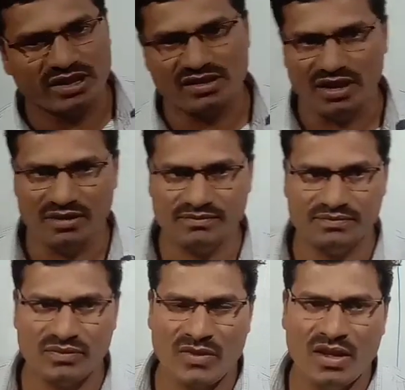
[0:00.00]
is there,
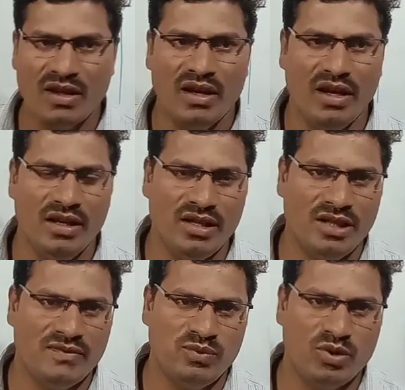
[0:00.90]
and
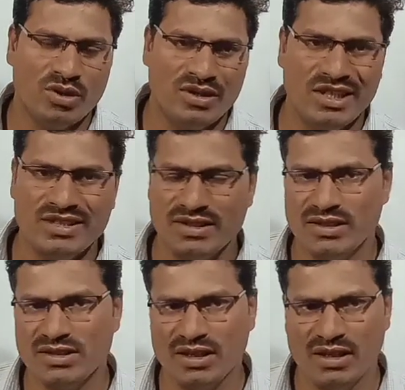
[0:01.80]
that fourth lesson
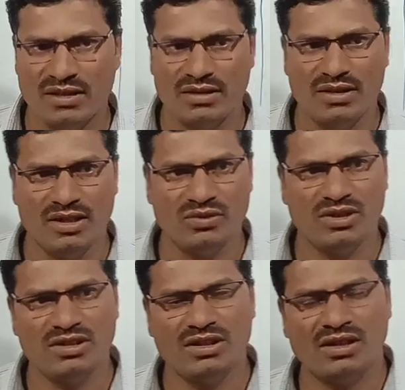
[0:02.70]
is there, that one
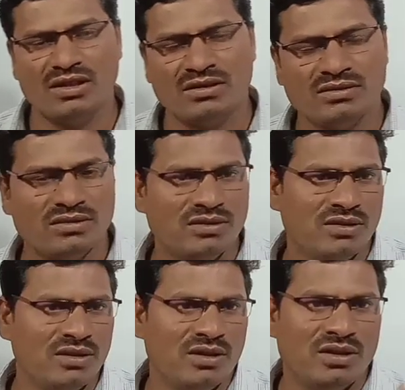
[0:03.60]
is there,
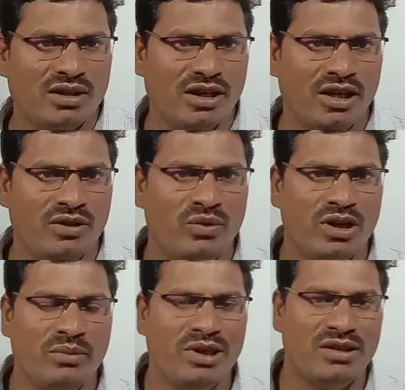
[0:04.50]

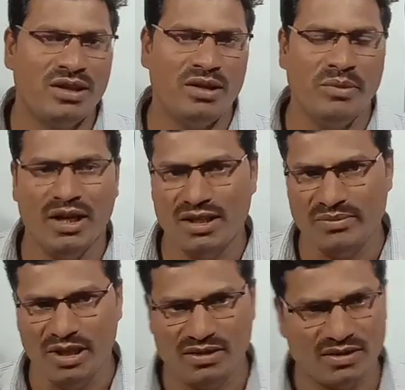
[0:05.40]
environmental
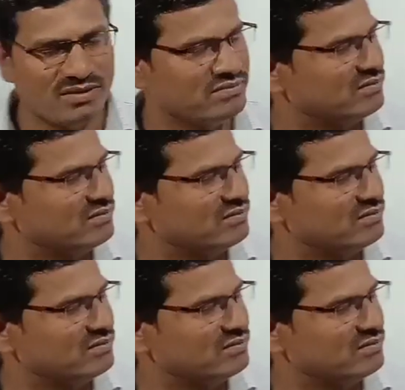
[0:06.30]
management.